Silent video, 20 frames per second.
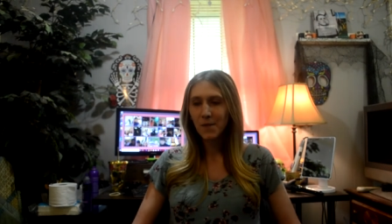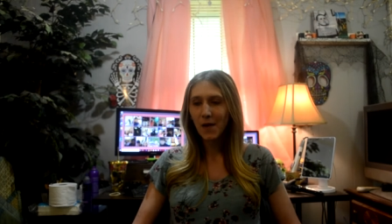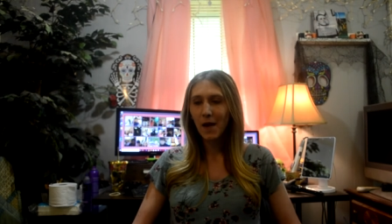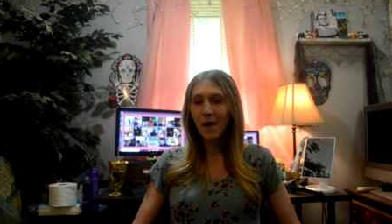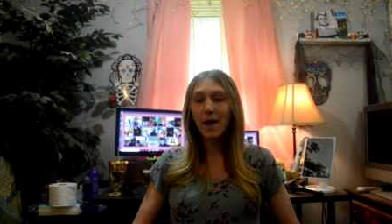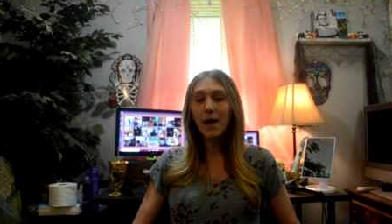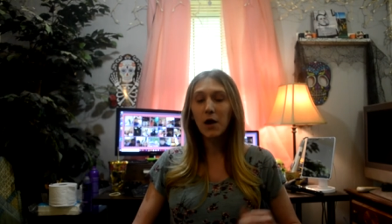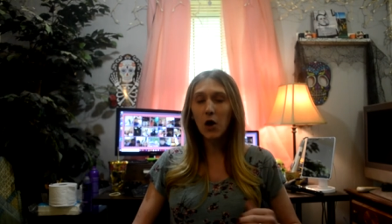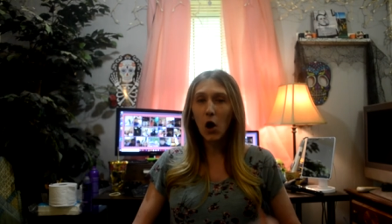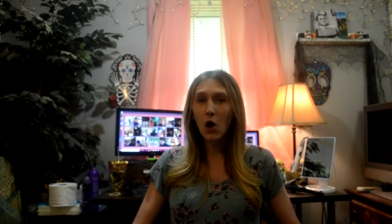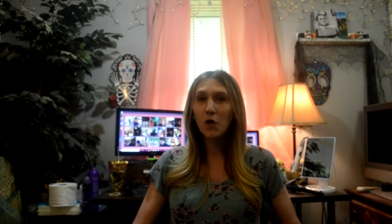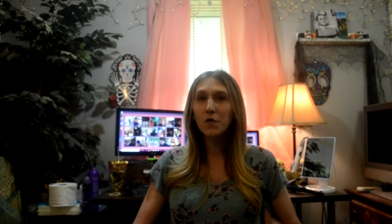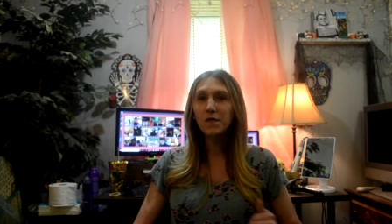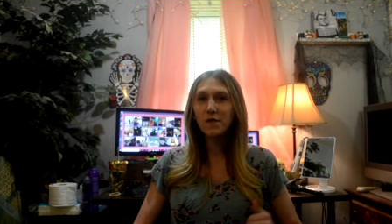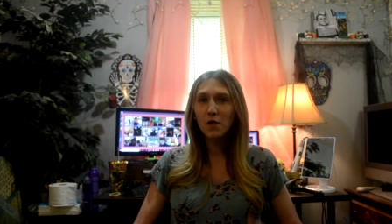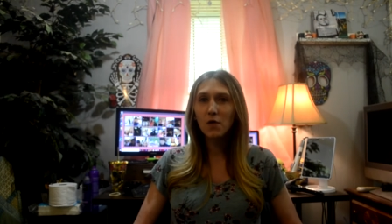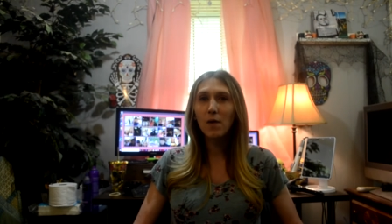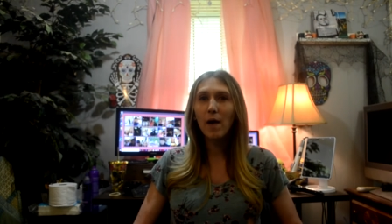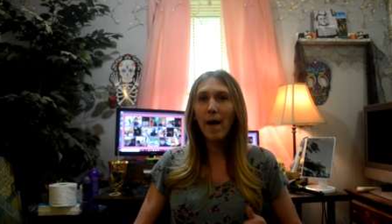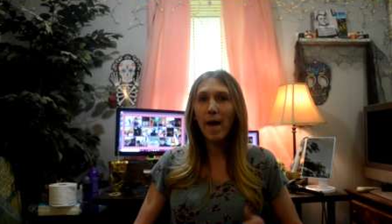and
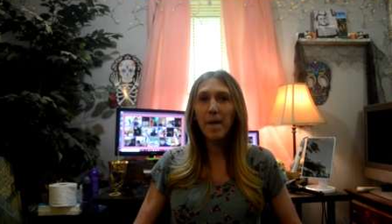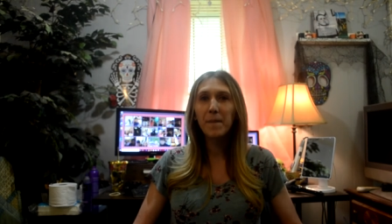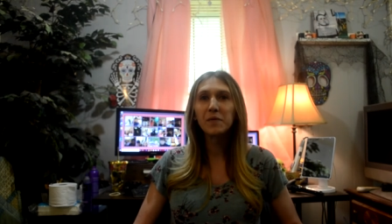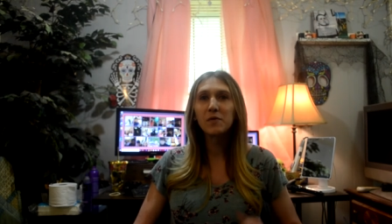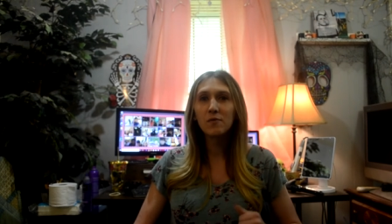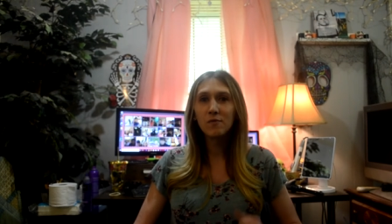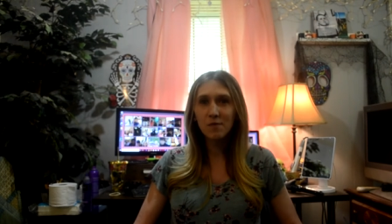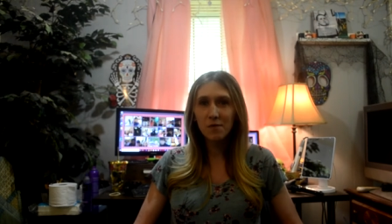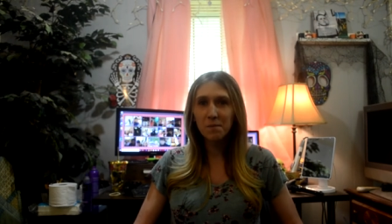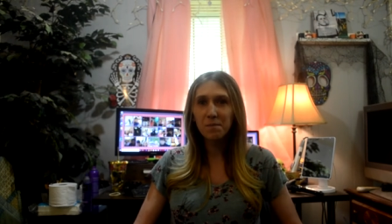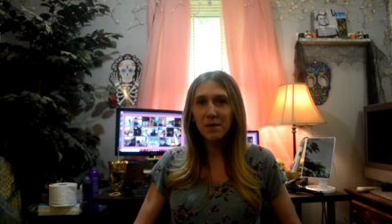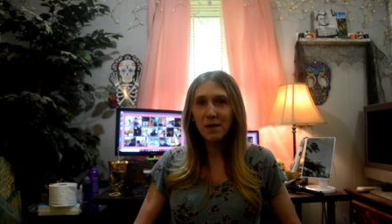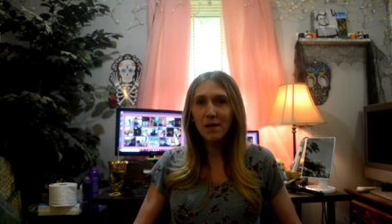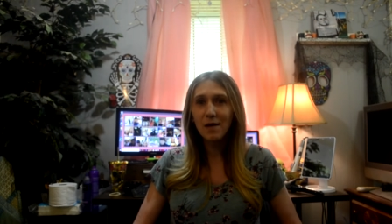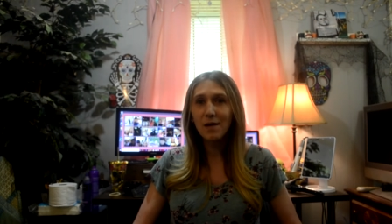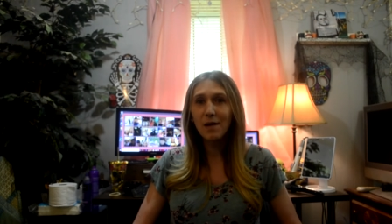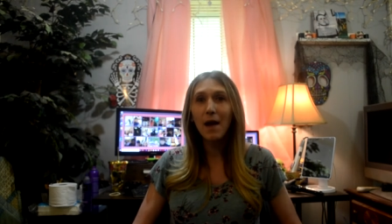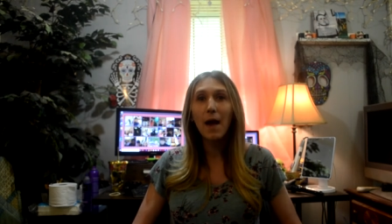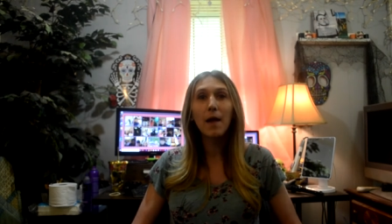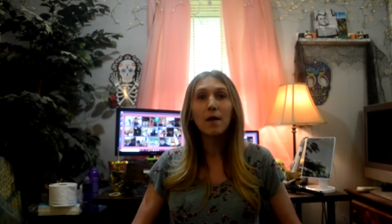also happen to
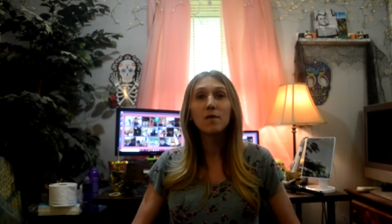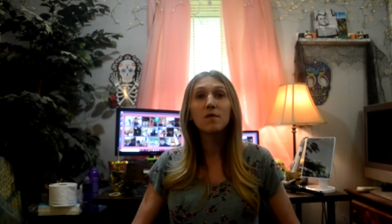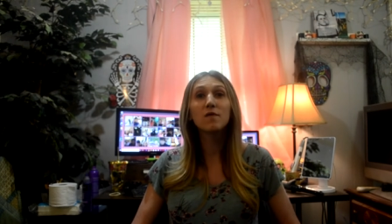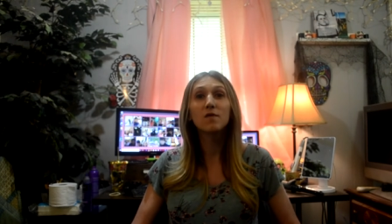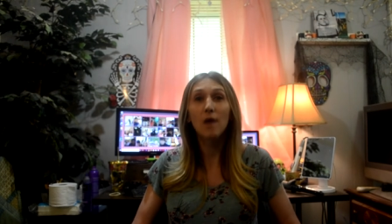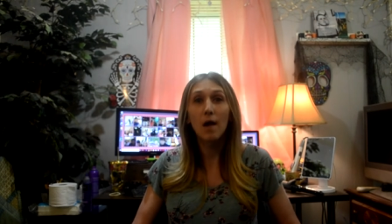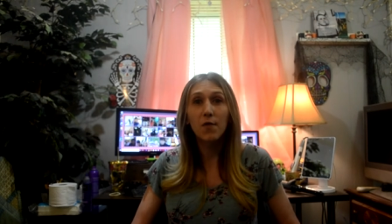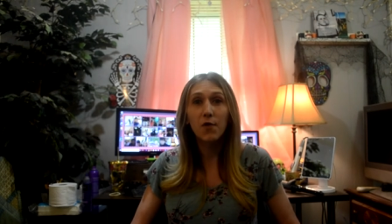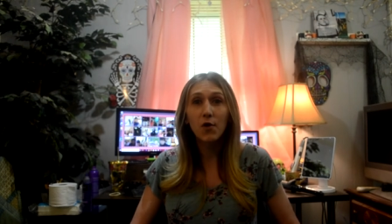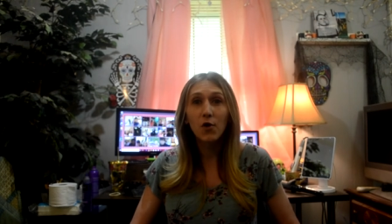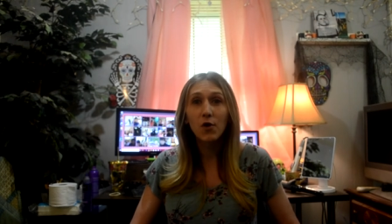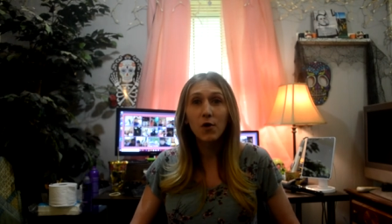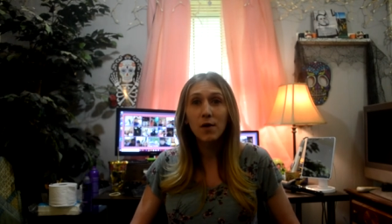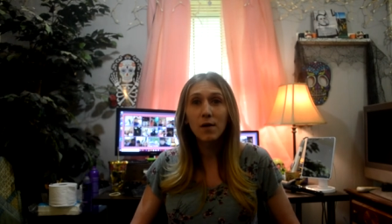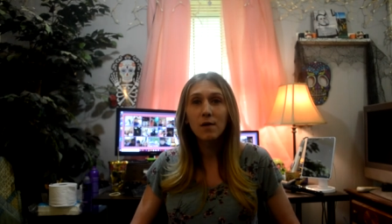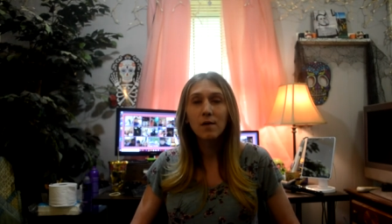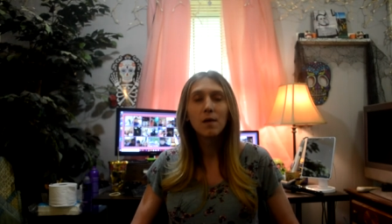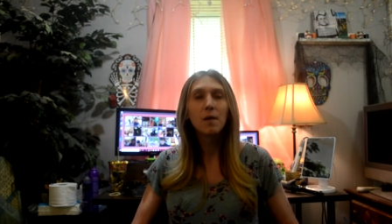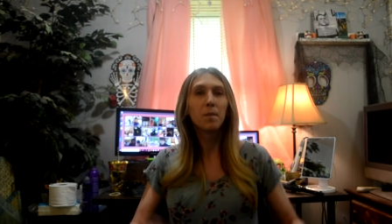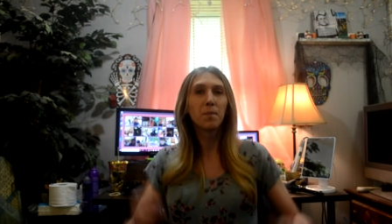be a
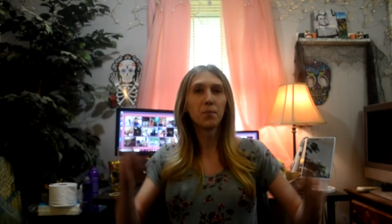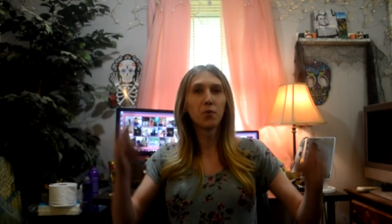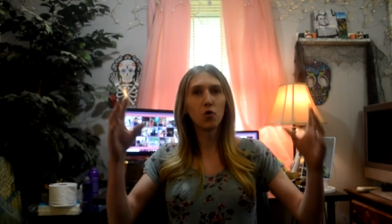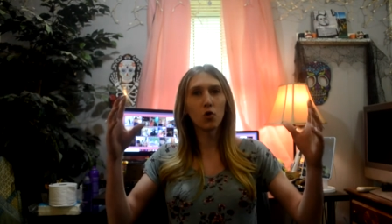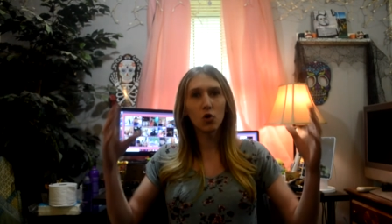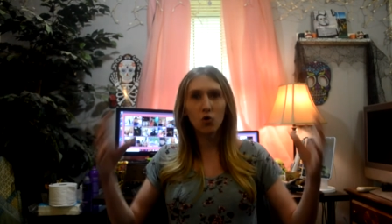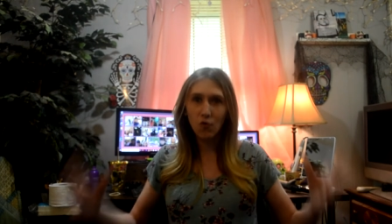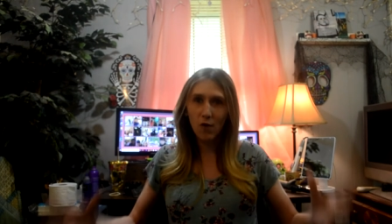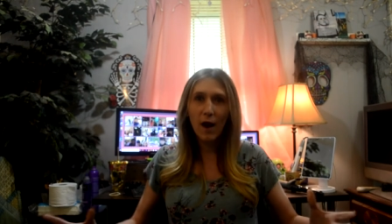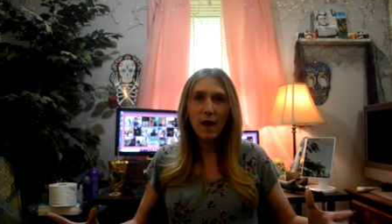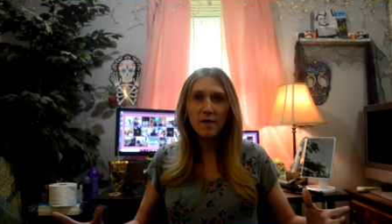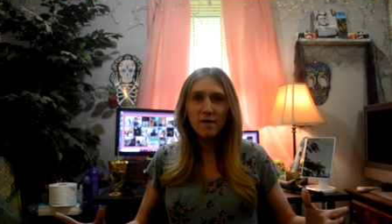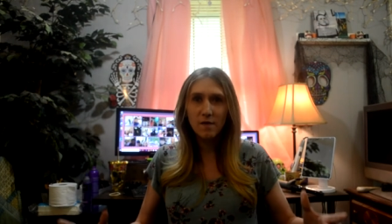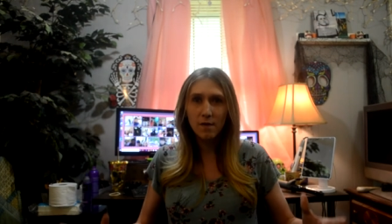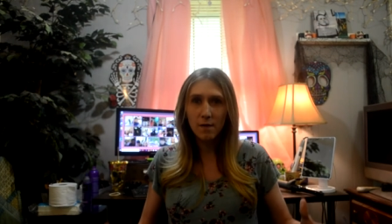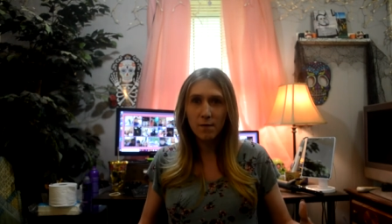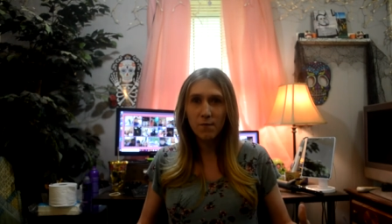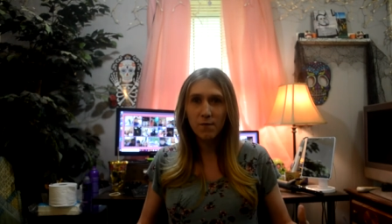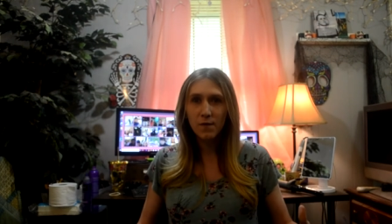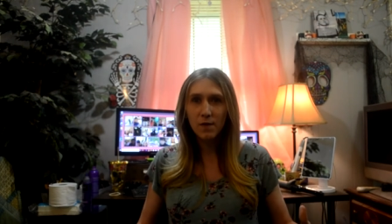southern
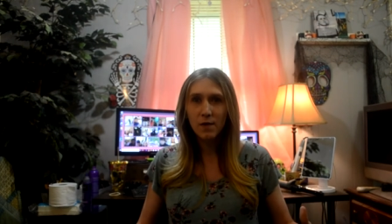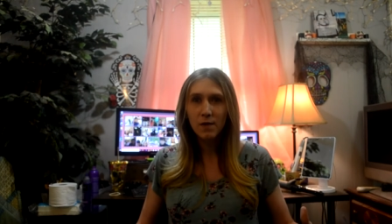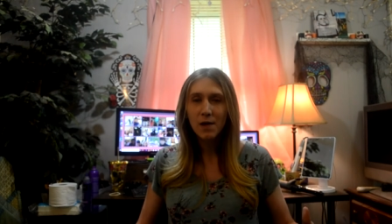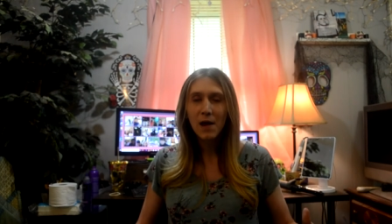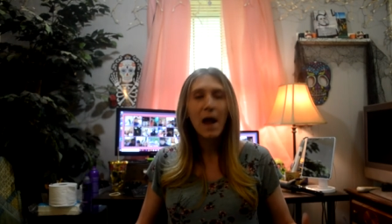progressive